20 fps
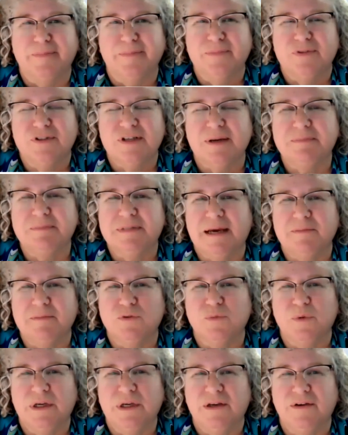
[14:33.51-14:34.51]
sometimes
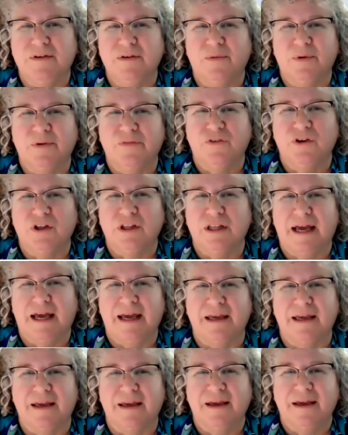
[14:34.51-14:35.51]
we feel
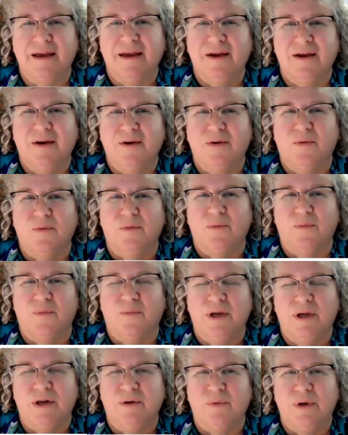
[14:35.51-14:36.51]
like
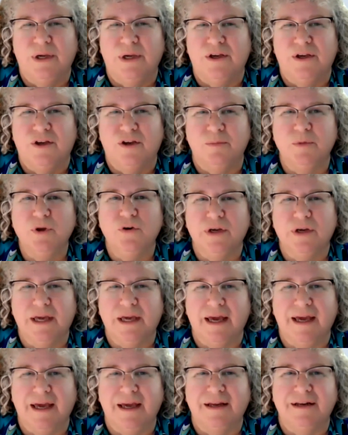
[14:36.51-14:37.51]
when we
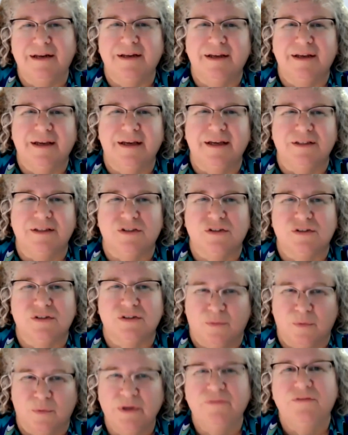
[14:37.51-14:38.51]
communicate,
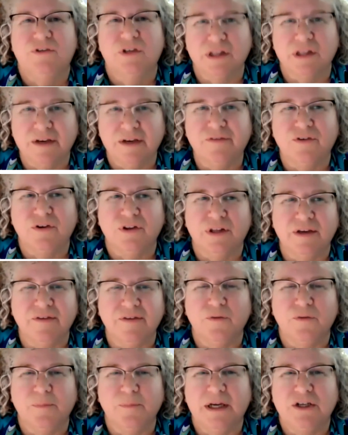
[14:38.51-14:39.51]
we've delivered the
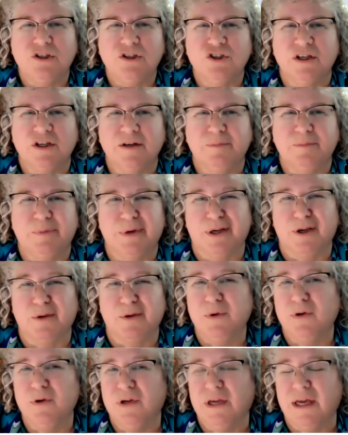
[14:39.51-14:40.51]
information, but
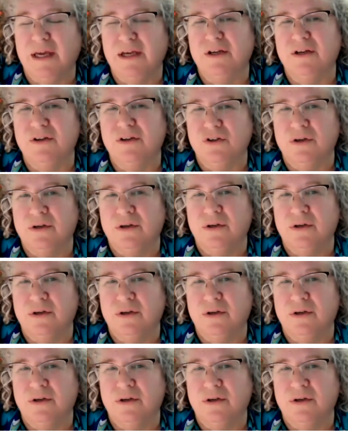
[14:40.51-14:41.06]
communication